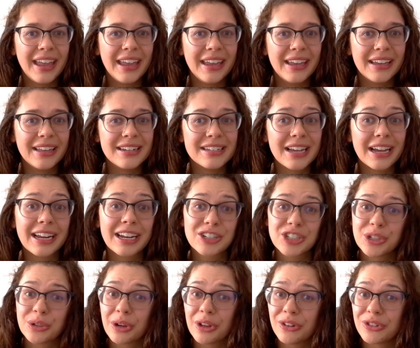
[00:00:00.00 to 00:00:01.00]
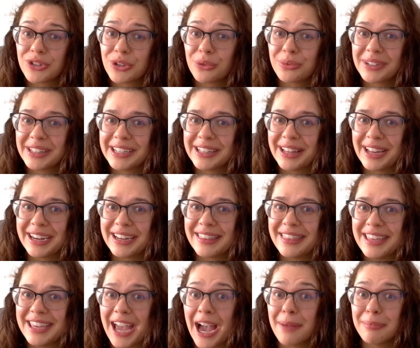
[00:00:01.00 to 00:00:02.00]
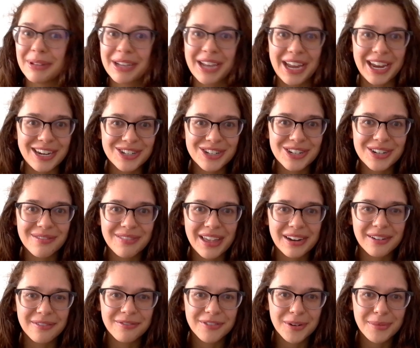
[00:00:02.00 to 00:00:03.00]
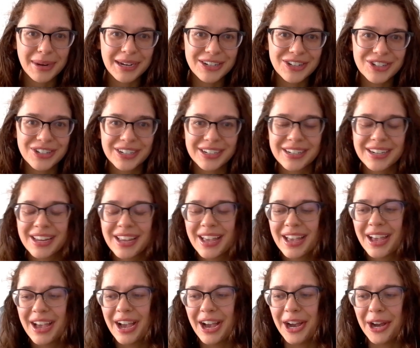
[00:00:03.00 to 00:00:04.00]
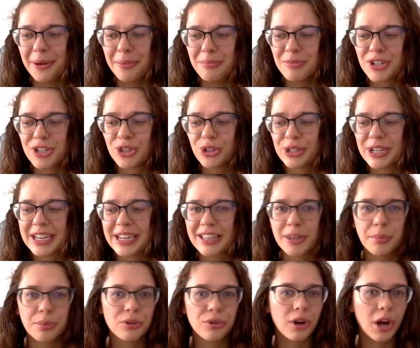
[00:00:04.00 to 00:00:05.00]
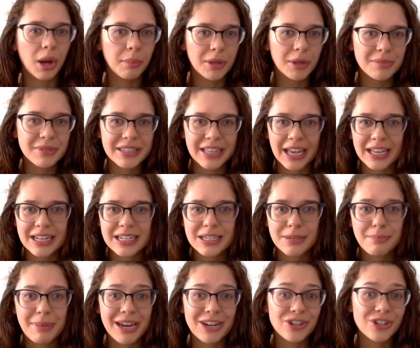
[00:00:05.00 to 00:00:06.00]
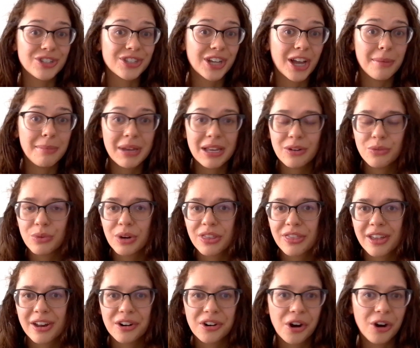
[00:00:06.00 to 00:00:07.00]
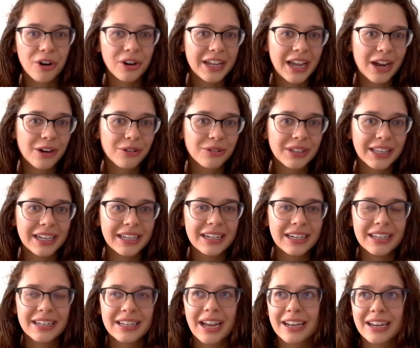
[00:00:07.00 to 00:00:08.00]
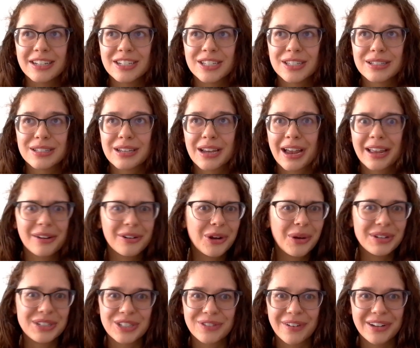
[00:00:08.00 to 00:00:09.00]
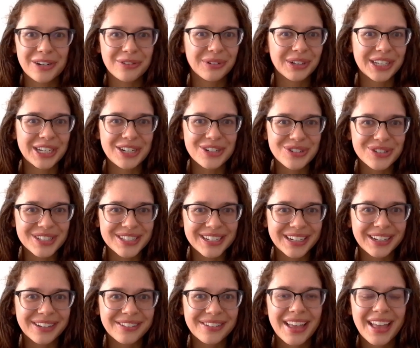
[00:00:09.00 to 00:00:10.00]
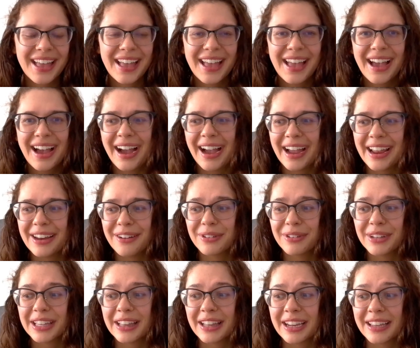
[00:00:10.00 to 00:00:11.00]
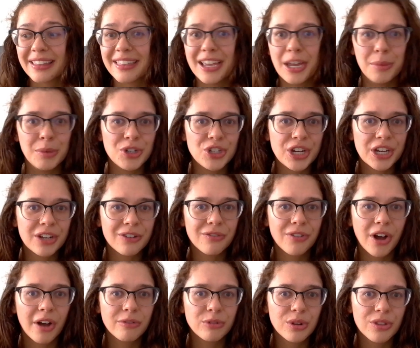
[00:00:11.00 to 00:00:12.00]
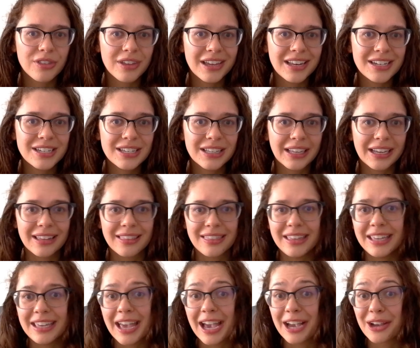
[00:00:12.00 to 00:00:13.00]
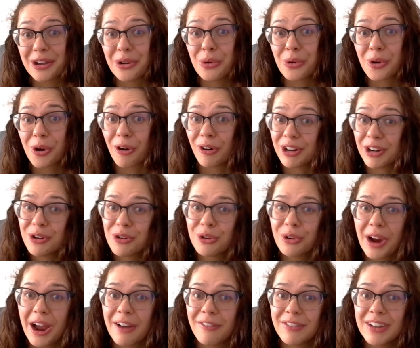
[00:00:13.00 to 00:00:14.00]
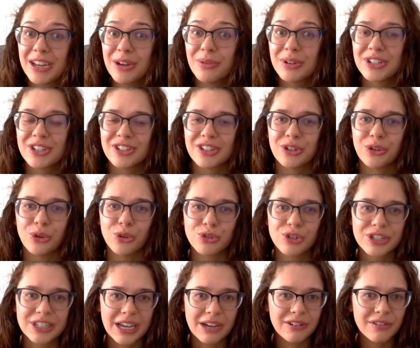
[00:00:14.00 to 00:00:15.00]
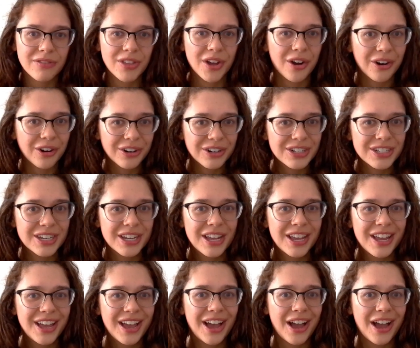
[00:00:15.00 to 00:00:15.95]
And I actually also really like the application of that information. Just looking at the problems that patients come in with that are cardiac related. I don't know, I just find it really interesting. I really like the imaging involved with it, like the echocardiography, which is an ultrasound of the heart.